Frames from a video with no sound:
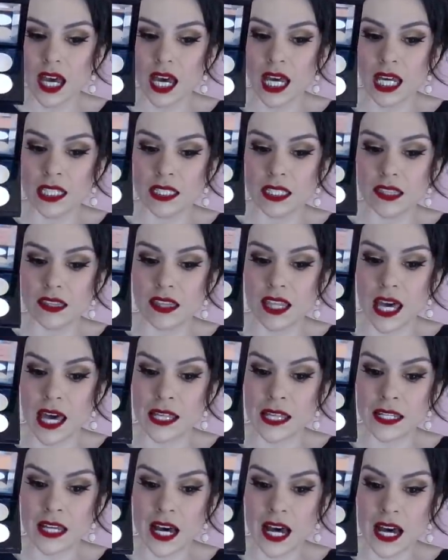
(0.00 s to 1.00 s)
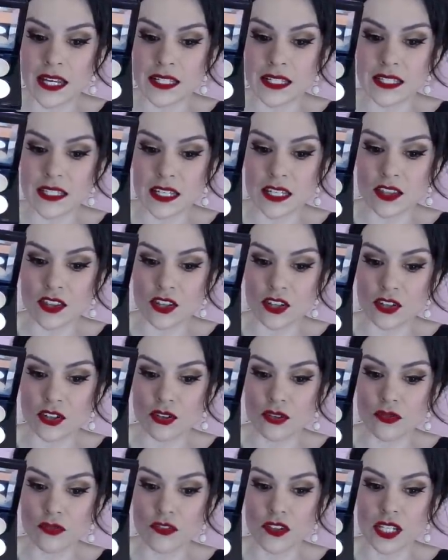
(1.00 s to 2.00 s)
And then I did the
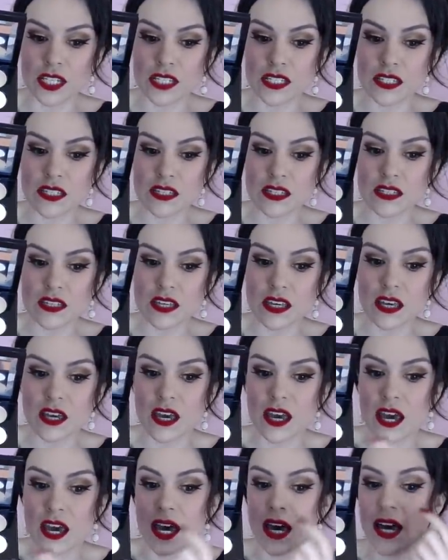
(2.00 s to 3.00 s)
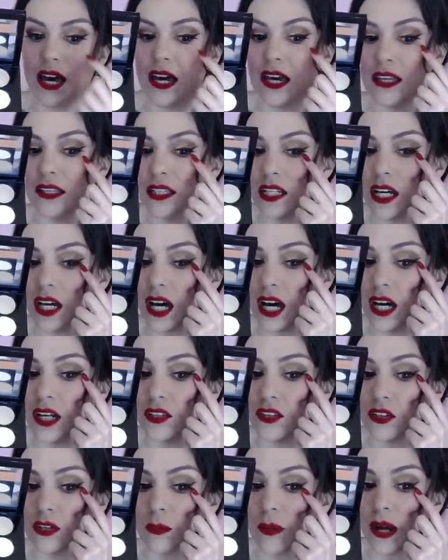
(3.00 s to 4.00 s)
crease and
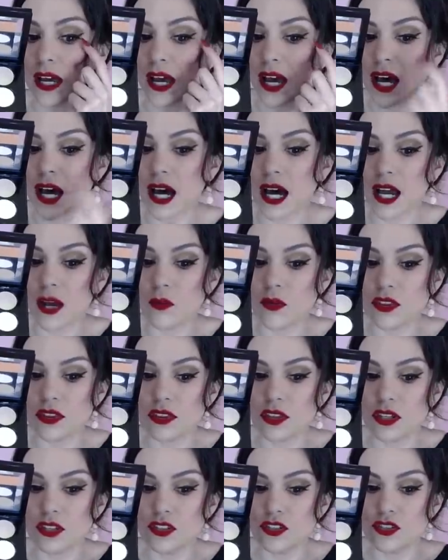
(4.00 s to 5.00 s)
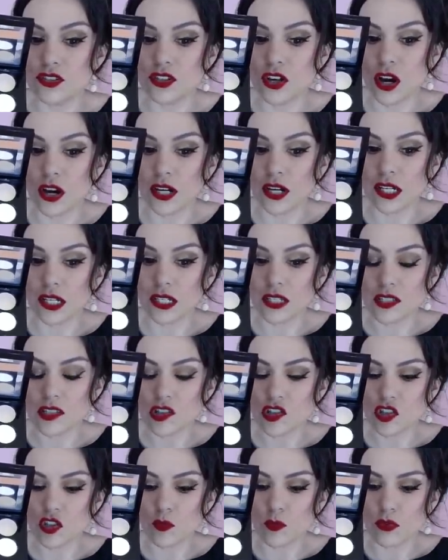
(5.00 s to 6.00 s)
under my eye with the
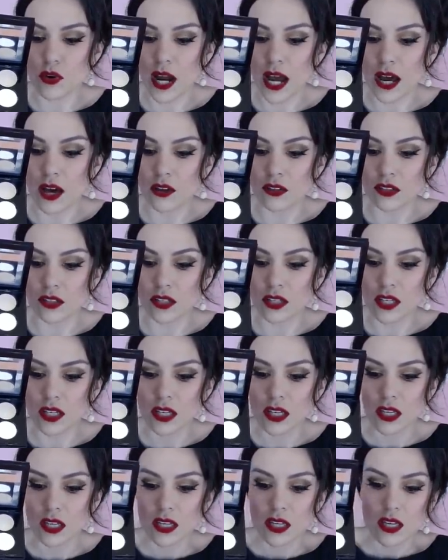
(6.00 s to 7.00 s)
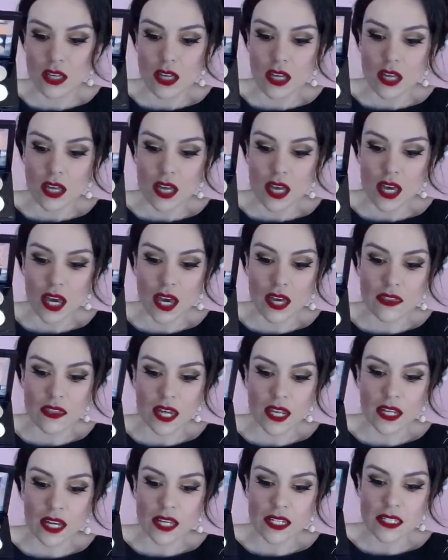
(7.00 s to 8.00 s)
darkest brown.
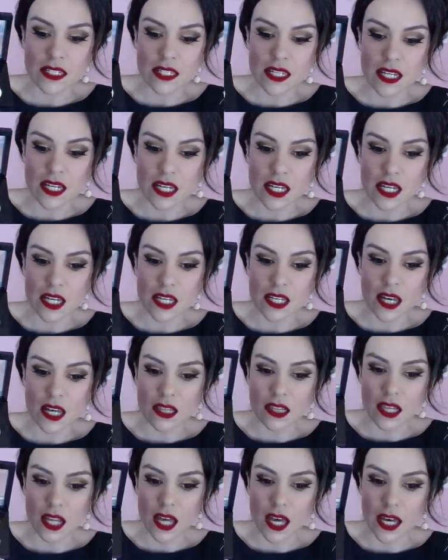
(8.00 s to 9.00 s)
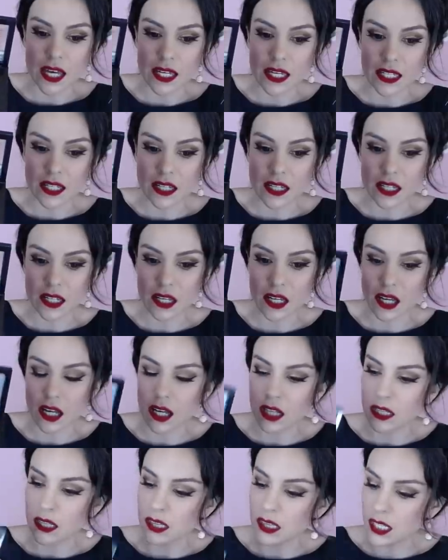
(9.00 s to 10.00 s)
And then I did like
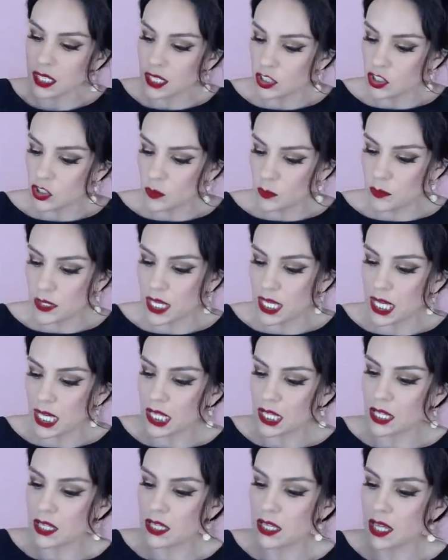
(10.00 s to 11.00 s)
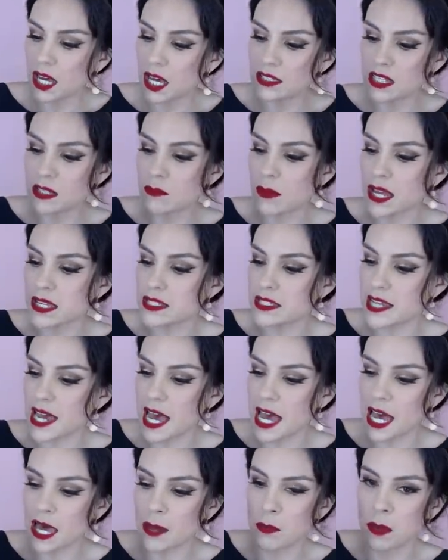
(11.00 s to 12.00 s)
a little bit, I did my
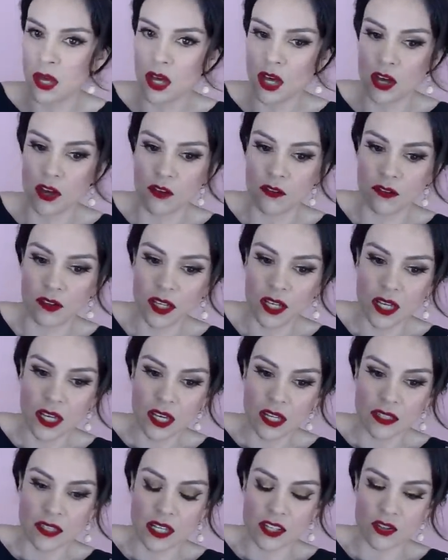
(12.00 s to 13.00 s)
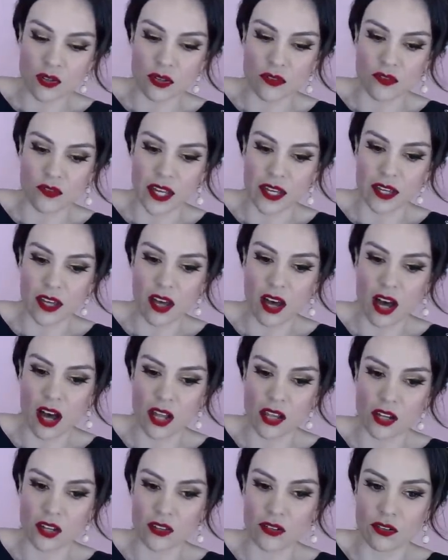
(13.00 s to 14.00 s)
dab of that sort of like
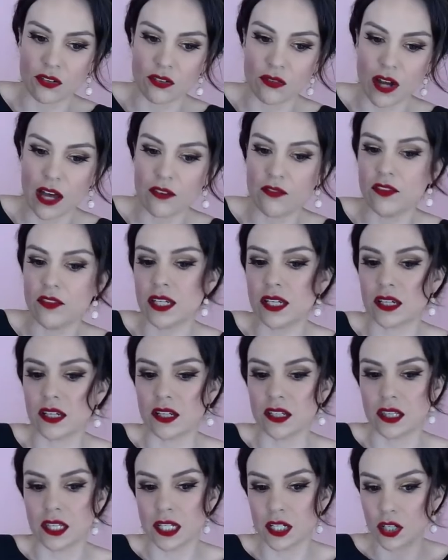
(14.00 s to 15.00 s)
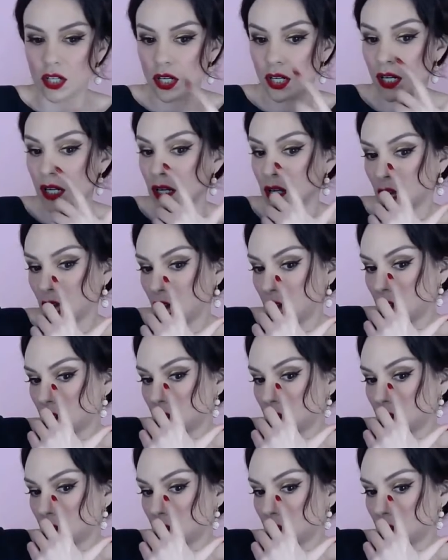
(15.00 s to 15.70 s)
holographic glitter